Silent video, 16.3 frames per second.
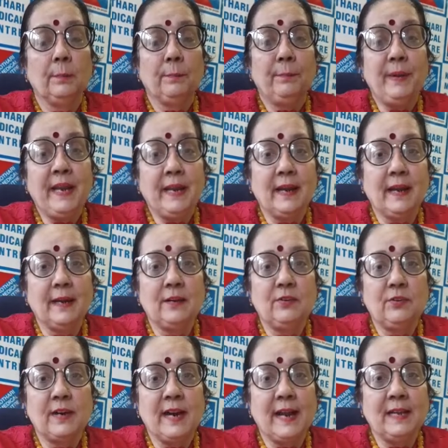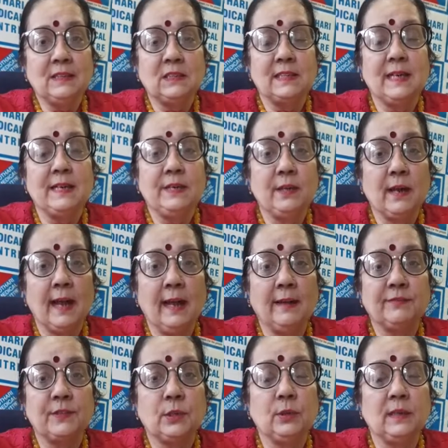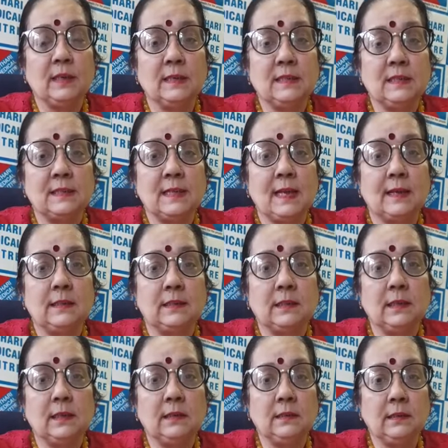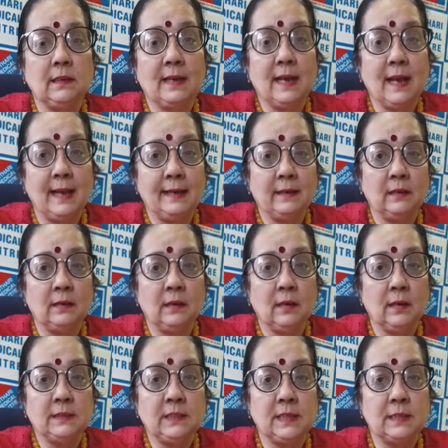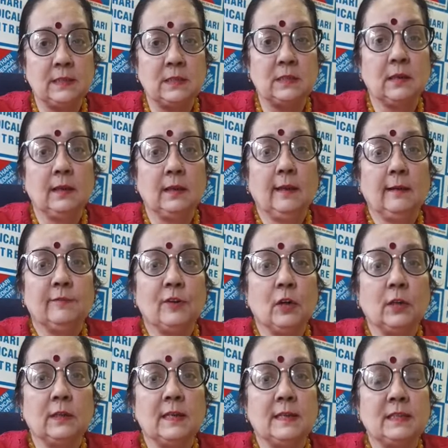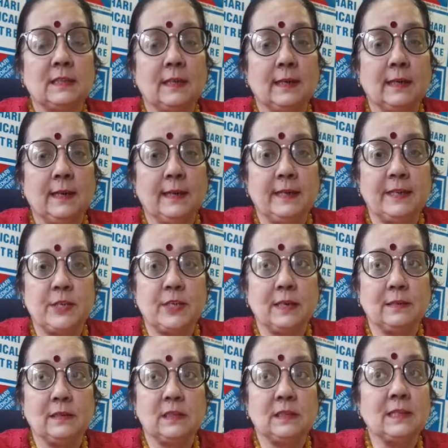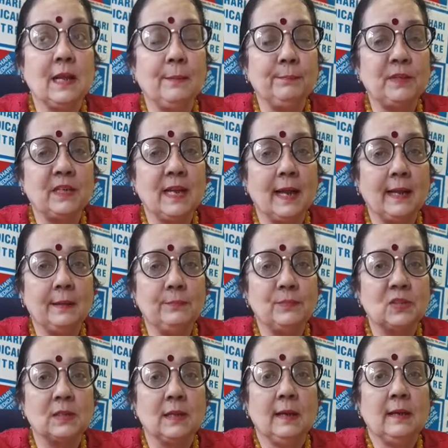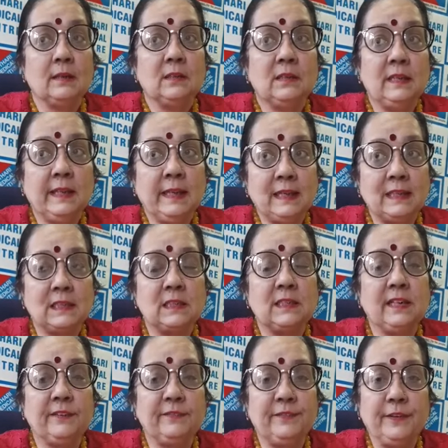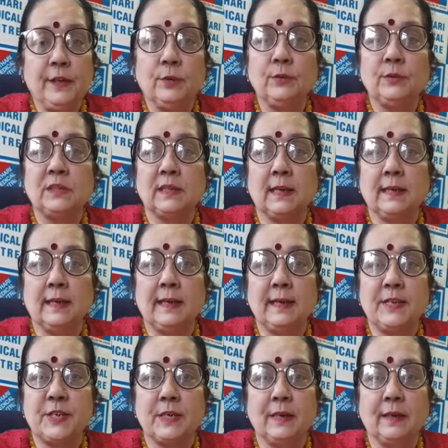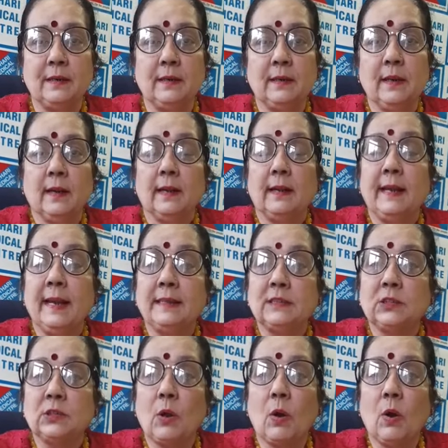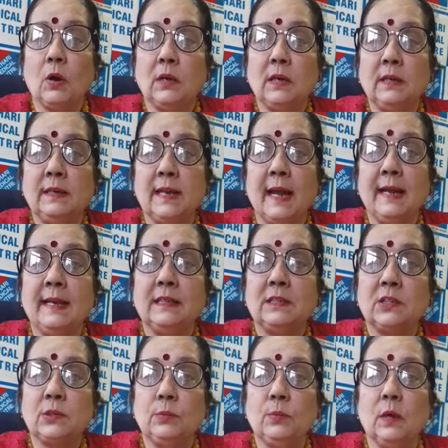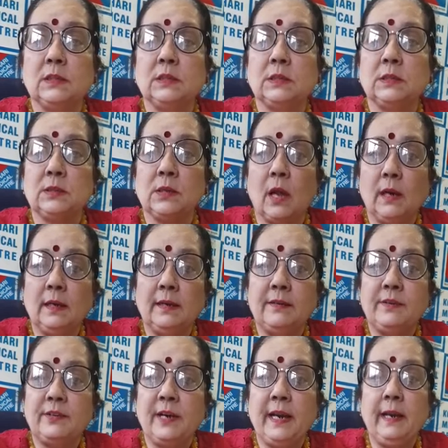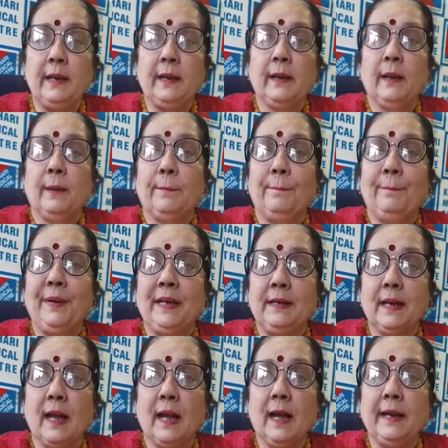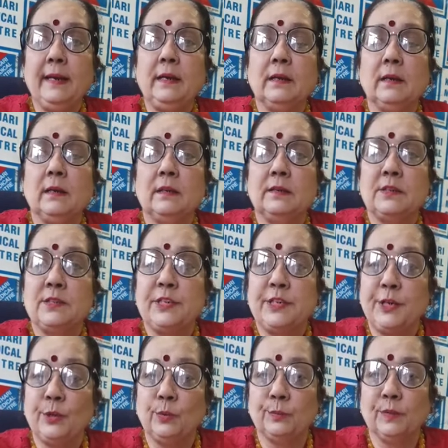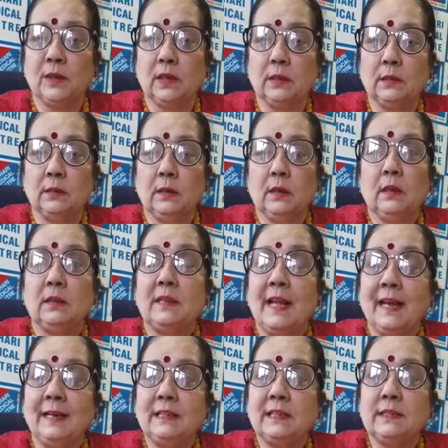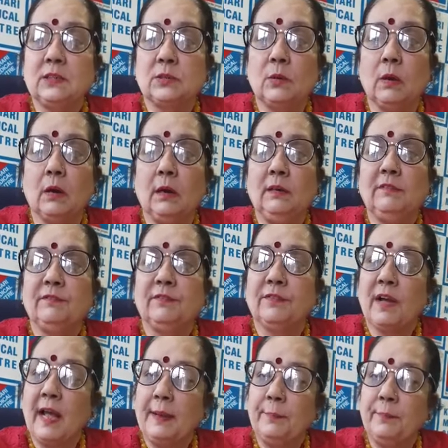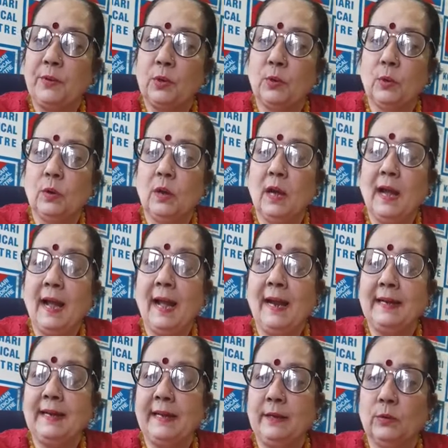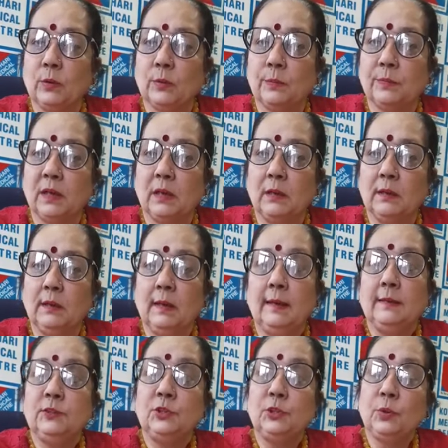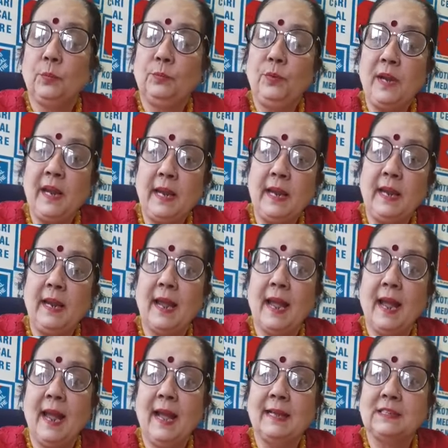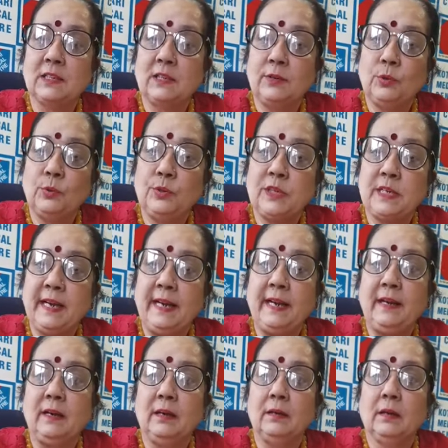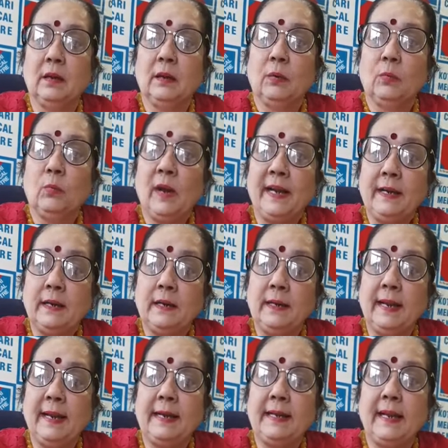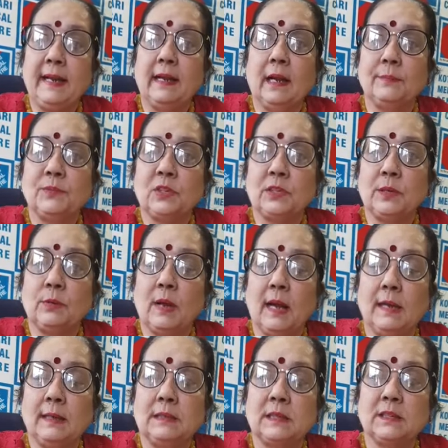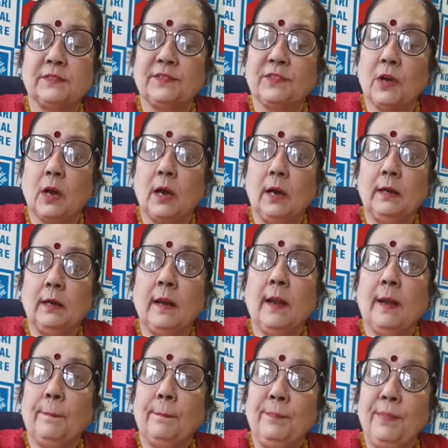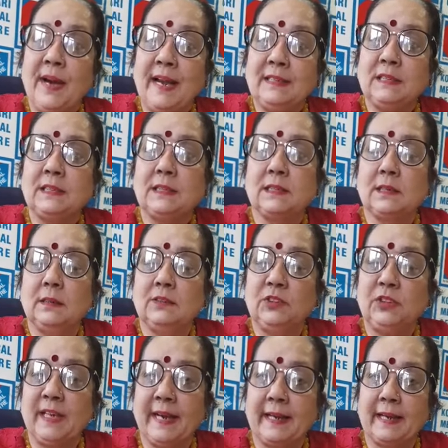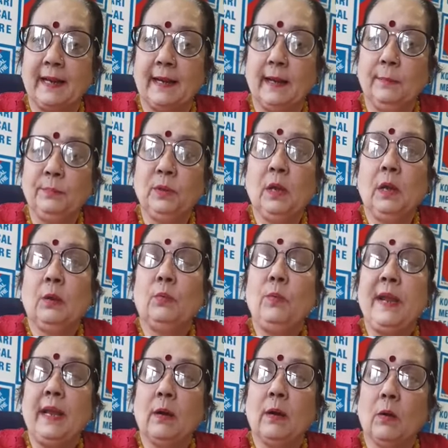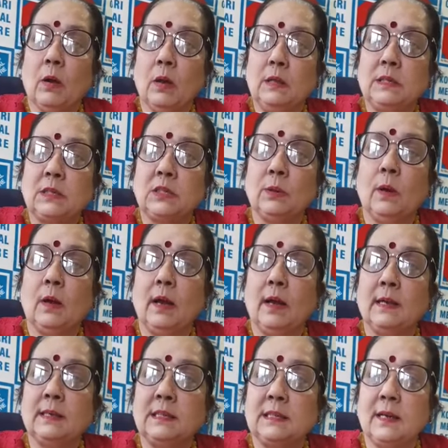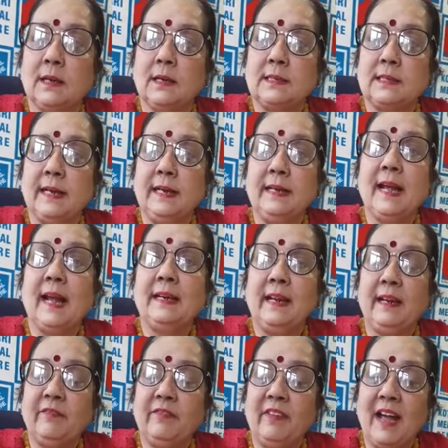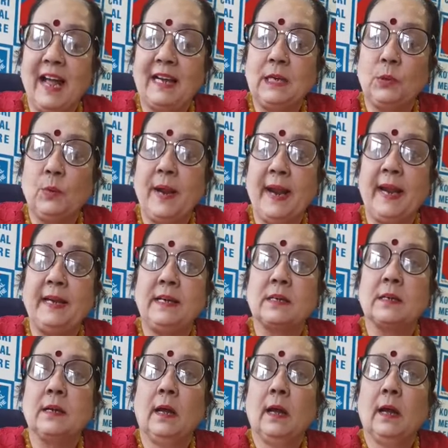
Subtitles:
be addressed, and you have to consult a gynecologist for this condition. Sometimes this diffuse condition gets organized to a solitary benign tumor that is called fibroadenoma. So we, as a routine, when a lady comes to us for breast checkup, we also ascertain and evaluate